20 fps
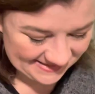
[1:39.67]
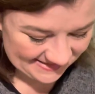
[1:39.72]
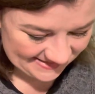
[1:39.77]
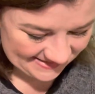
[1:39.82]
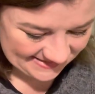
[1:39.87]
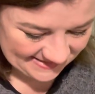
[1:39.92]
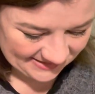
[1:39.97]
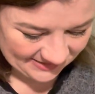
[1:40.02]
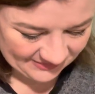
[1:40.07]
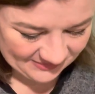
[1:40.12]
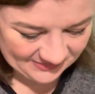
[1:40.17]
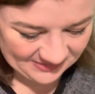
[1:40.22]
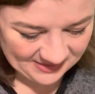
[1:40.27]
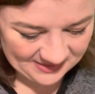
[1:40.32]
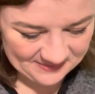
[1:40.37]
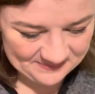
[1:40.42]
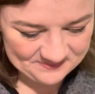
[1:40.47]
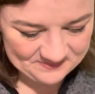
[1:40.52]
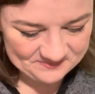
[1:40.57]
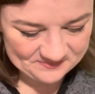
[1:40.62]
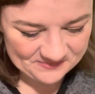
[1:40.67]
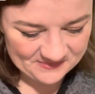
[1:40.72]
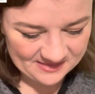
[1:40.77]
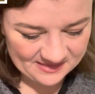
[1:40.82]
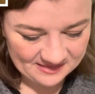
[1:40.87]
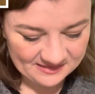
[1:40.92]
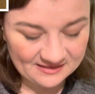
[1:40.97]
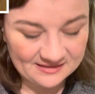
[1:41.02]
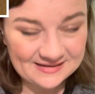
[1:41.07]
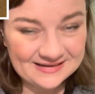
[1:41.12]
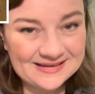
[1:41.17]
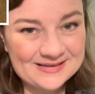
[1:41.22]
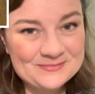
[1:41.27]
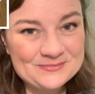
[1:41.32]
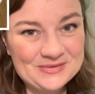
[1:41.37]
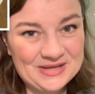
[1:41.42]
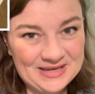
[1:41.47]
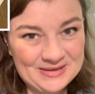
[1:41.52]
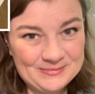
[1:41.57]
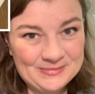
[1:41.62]
So I
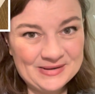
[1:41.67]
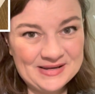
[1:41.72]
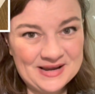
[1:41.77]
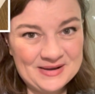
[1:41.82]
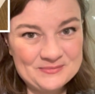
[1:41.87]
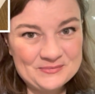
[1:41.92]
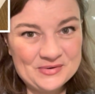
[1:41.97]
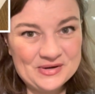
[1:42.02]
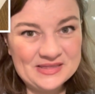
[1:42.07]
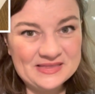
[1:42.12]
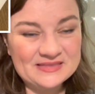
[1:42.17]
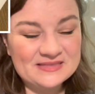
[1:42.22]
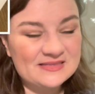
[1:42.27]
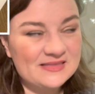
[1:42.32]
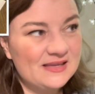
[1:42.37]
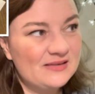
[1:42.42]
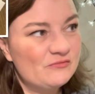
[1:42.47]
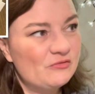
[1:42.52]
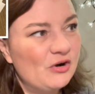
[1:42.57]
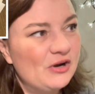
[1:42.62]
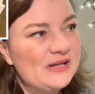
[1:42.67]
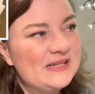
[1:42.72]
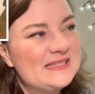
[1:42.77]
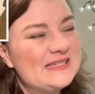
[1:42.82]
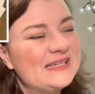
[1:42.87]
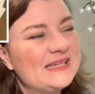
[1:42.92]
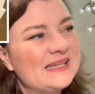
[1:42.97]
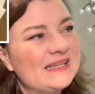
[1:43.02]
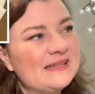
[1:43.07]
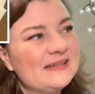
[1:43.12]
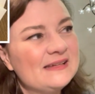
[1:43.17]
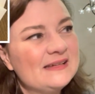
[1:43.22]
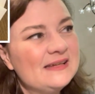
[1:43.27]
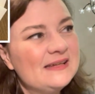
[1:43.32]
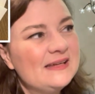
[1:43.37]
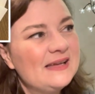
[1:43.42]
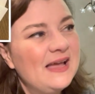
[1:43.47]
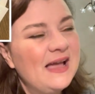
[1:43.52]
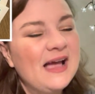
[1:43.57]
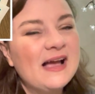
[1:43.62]
am keeping up with writing
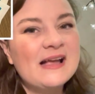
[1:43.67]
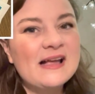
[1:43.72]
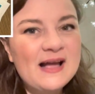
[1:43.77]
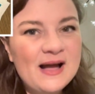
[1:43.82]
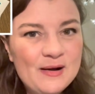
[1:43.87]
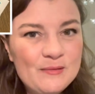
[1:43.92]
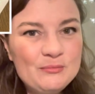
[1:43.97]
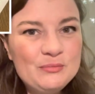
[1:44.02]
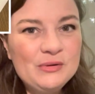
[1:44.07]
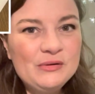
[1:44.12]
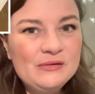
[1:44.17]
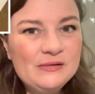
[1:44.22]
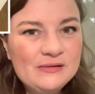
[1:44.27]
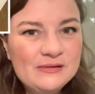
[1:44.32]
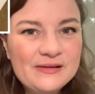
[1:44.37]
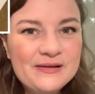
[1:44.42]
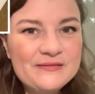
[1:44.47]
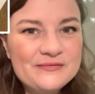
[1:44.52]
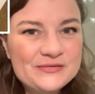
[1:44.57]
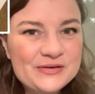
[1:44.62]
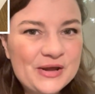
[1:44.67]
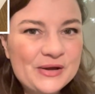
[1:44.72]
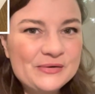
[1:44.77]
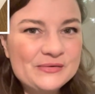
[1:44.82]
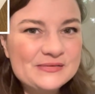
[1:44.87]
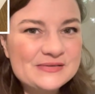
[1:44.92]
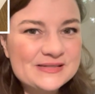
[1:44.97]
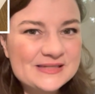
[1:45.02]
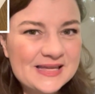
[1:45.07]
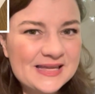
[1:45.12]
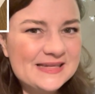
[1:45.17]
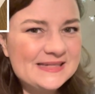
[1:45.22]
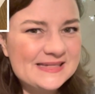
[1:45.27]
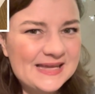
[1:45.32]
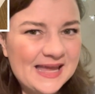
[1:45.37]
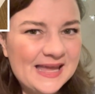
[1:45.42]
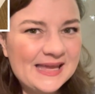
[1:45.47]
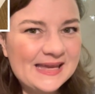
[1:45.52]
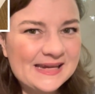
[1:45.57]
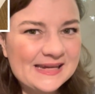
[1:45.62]
a couple of notes a
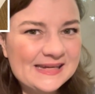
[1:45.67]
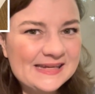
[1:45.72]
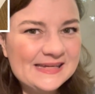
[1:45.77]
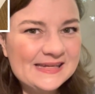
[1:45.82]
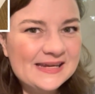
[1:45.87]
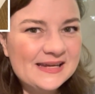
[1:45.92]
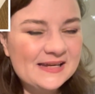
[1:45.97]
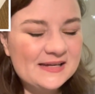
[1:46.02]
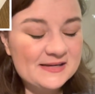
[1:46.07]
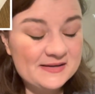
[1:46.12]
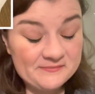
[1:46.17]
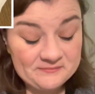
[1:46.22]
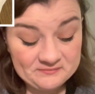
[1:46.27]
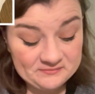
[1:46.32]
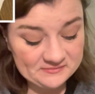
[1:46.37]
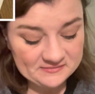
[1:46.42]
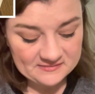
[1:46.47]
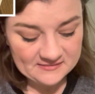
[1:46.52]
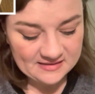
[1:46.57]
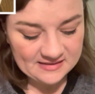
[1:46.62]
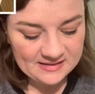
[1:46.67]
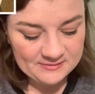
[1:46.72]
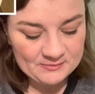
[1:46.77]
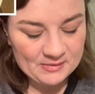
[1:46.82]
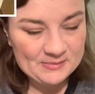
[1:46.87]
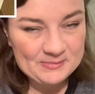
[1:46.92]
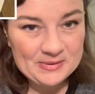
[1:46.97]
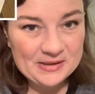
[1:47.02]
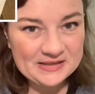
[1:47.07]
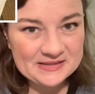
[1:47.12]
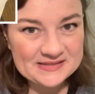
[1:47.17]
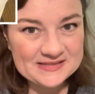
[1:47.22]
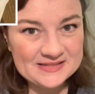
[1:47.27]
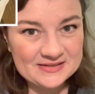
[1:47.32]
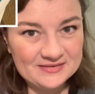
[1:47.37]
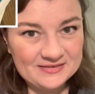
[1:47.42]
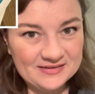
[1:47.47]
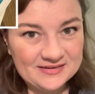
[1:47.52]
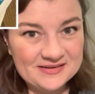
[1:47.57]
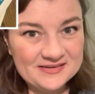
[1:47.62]
day in my
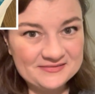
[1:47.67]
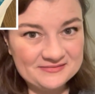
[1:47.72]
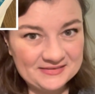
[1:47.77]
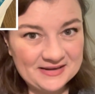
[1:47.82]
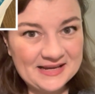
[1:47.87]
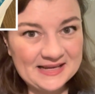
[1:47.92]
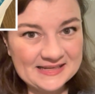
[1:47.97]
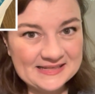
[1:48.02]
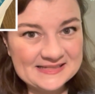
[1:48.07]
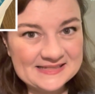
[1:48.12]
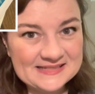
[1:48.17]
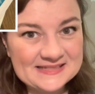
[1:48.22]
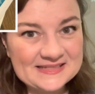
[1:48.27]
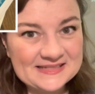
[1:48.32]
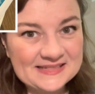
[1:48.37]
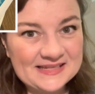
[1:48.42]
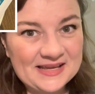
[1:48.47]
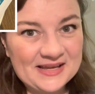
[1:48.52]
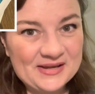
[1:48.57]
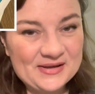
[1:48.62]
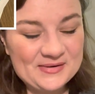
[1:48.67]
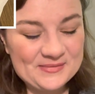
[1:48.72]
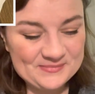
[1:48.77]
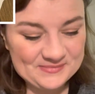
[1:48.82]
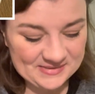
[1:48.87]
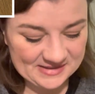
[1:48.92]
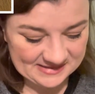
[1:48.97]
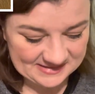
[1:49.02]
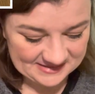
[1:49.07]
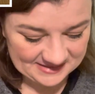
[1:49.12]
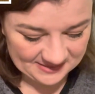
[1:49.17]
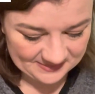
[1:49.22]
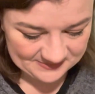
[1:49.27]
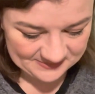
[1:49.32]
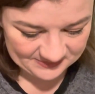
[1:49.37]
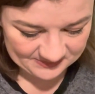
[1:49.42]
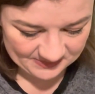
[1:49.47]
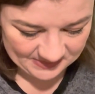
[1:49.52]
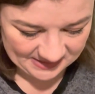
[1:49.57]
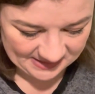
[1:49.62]
personal life and in
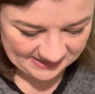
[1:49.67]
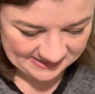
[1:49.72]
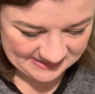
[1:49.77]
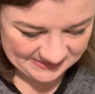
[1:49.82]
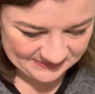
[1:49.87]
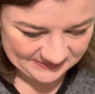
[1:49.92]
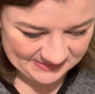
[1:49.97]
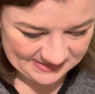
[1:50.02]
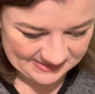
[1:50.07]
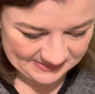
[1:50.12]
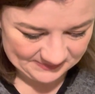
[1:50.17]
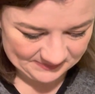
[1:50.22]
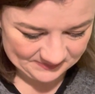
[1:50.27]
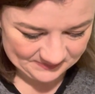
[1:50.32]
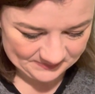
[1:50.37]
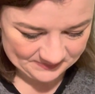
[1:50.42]
terms of my activism.